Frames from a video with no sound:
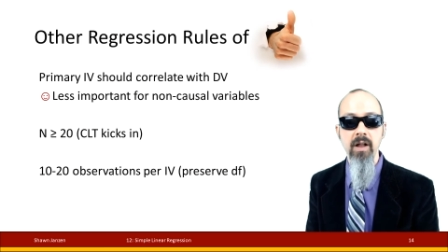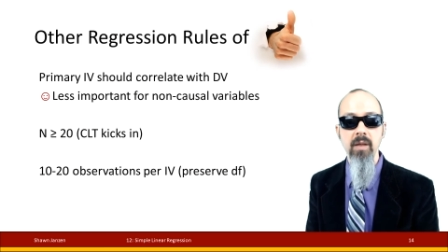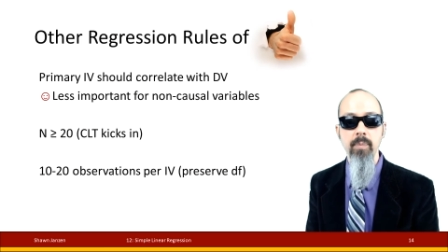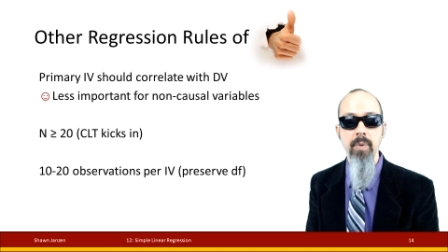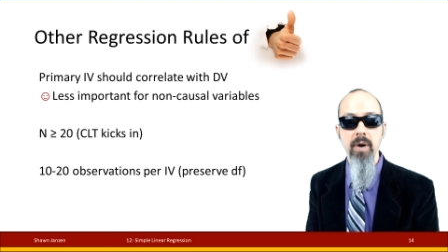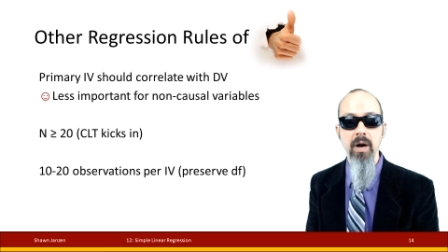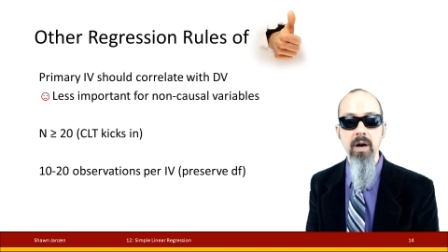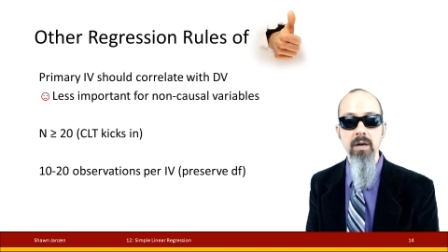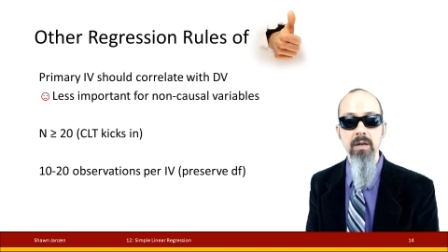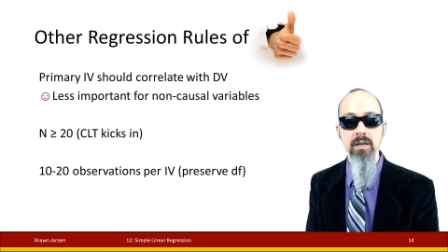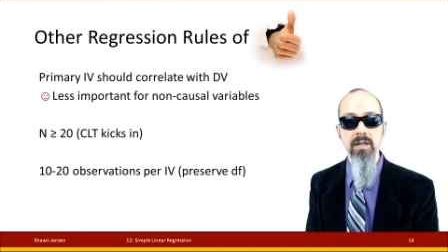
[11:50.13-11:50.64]

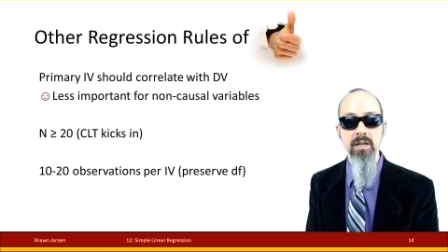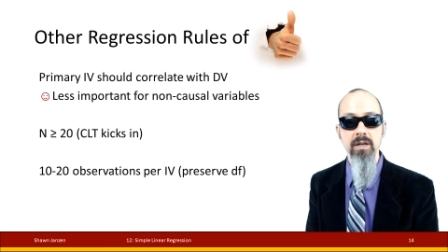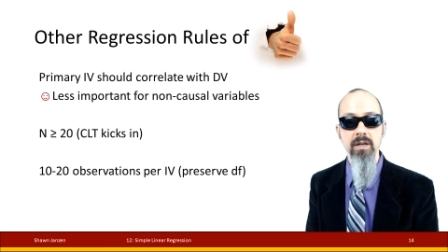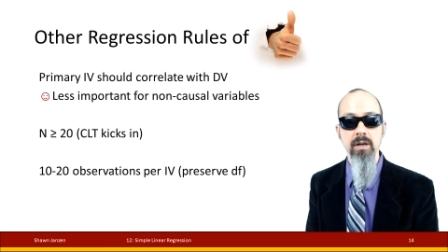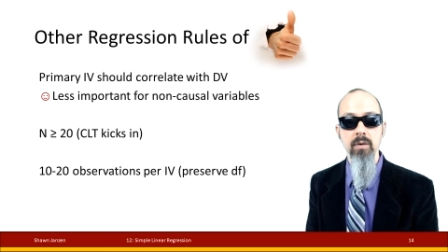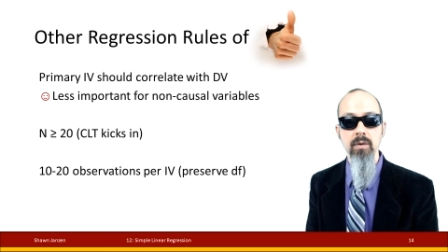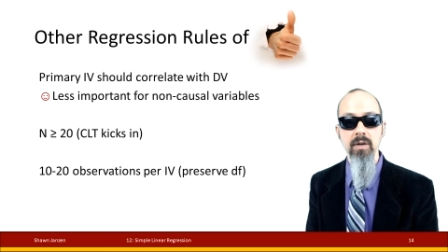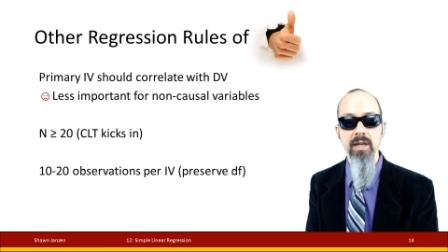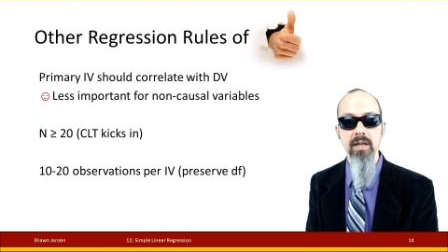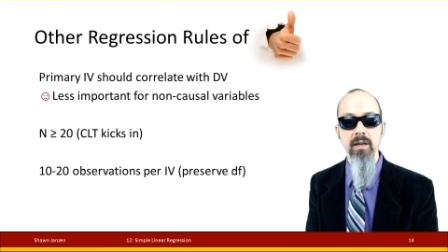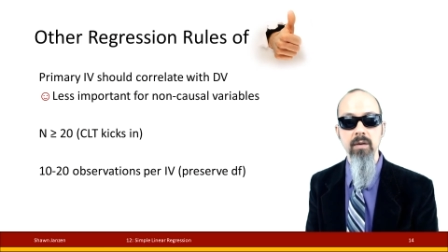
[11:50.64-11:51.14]
apart and you
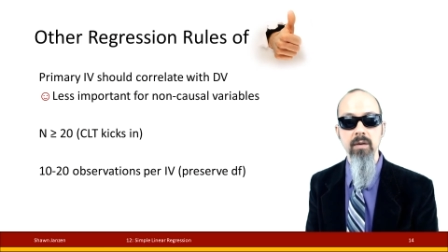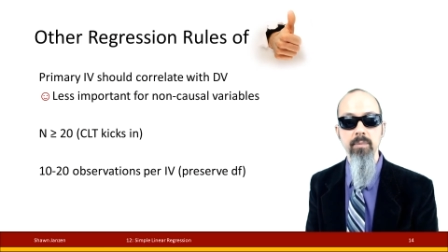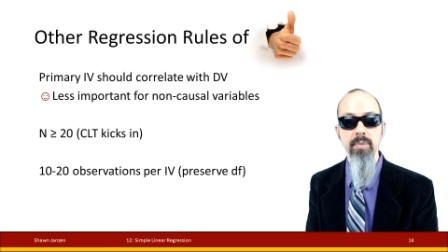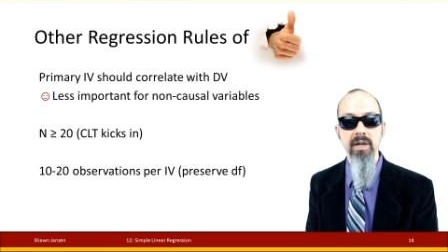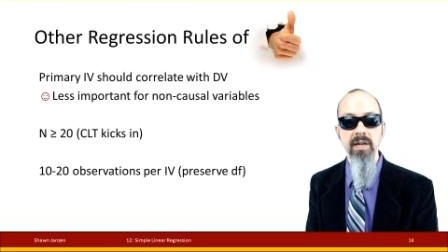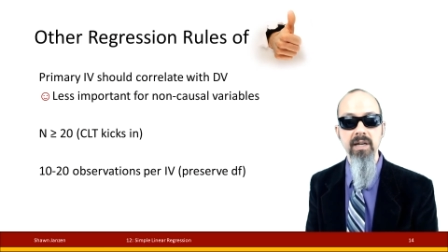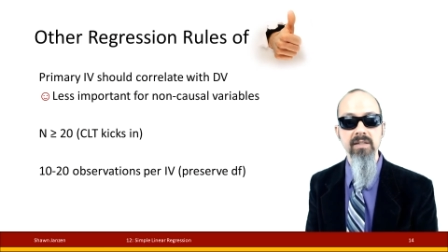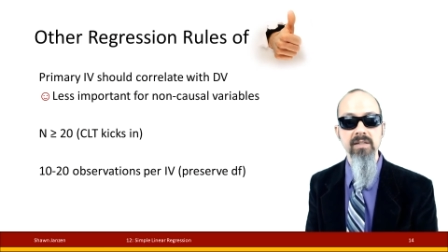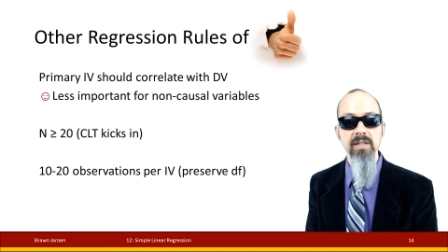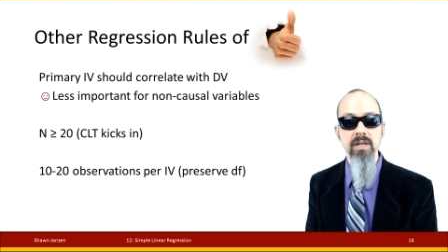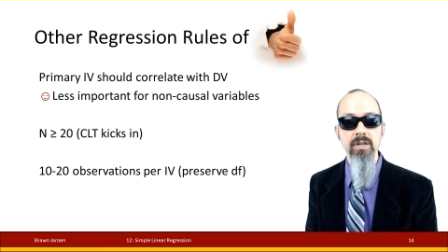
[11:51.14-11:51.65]
don't get your
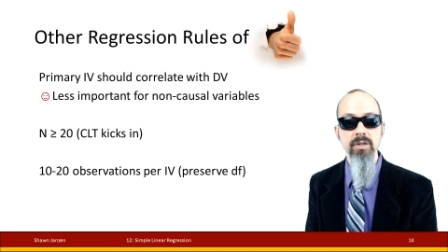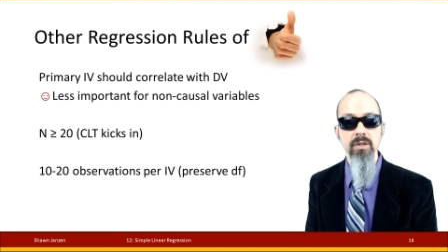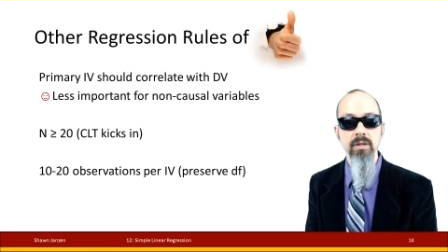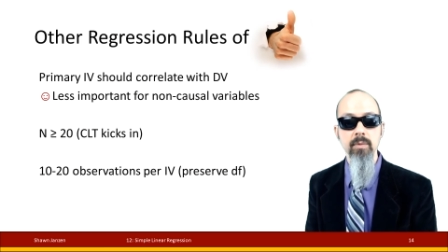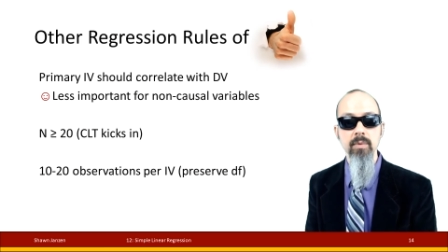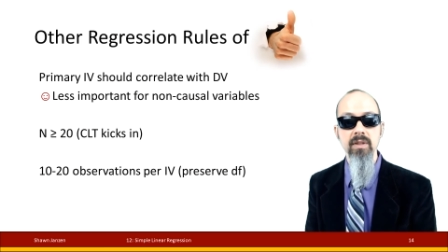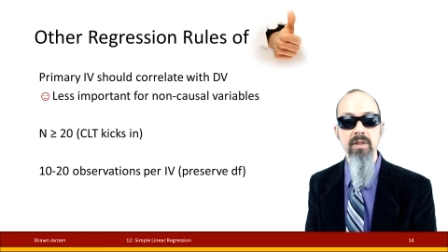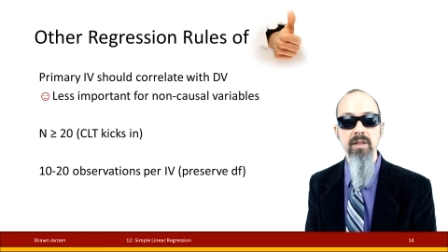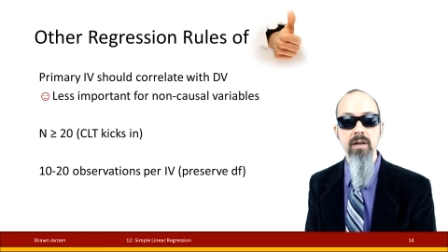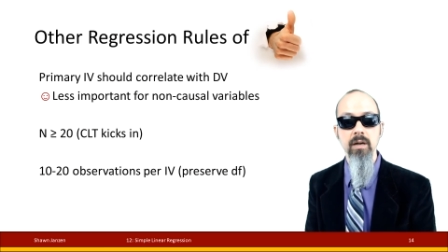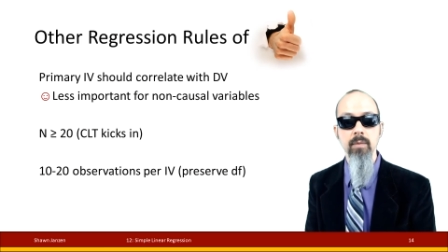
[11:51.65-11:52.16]
buddy central
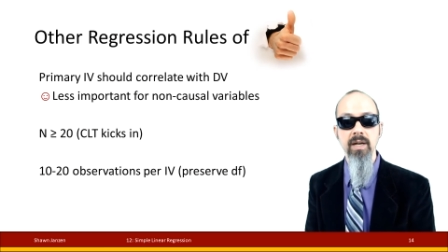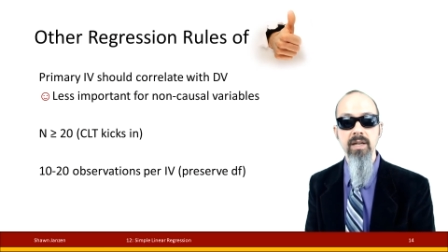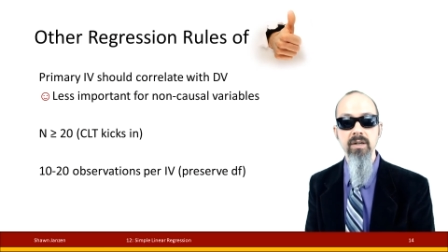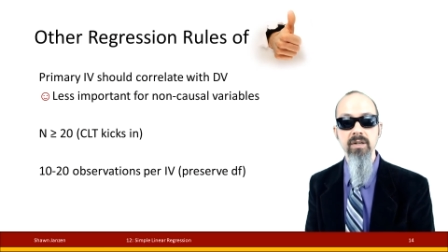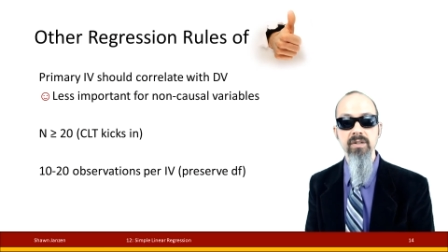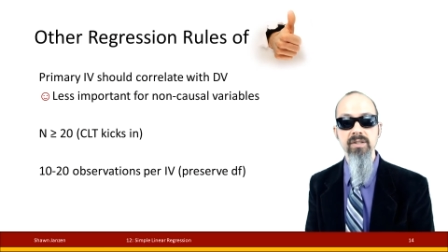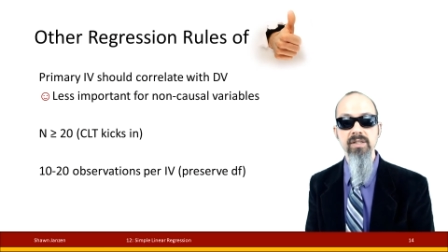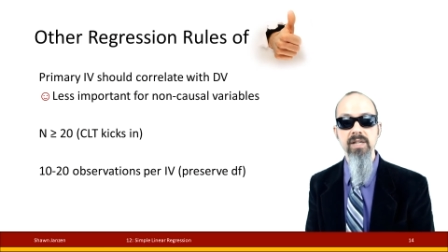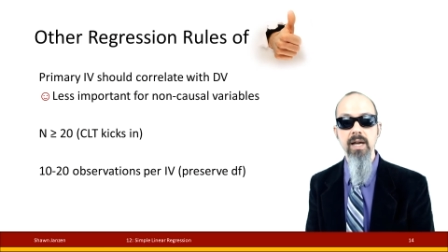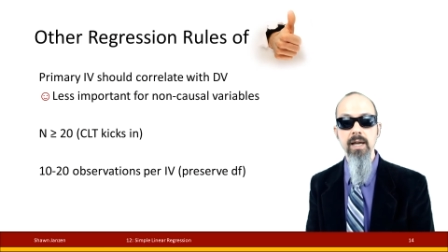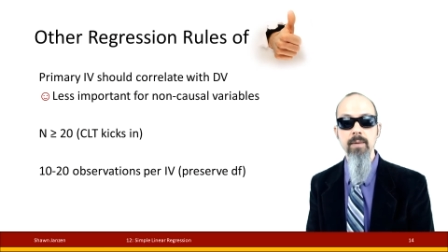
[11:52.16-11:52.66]
limit theorem on your
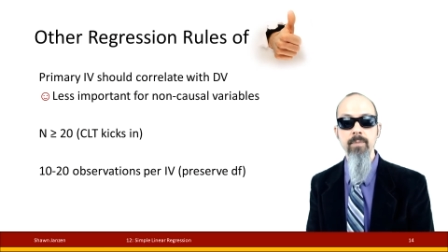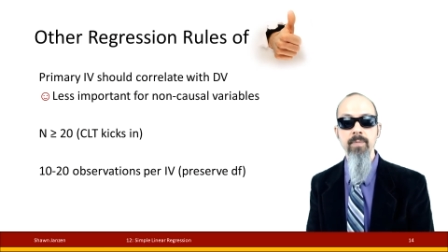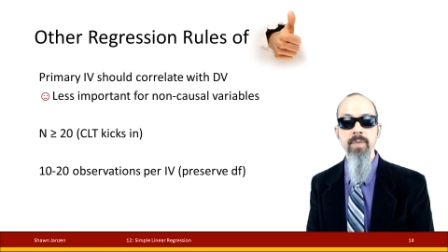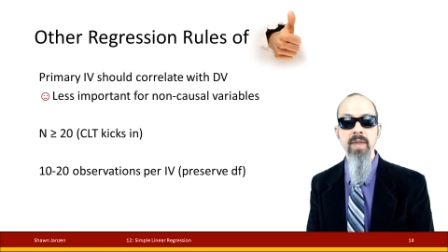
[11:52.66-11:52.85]
side.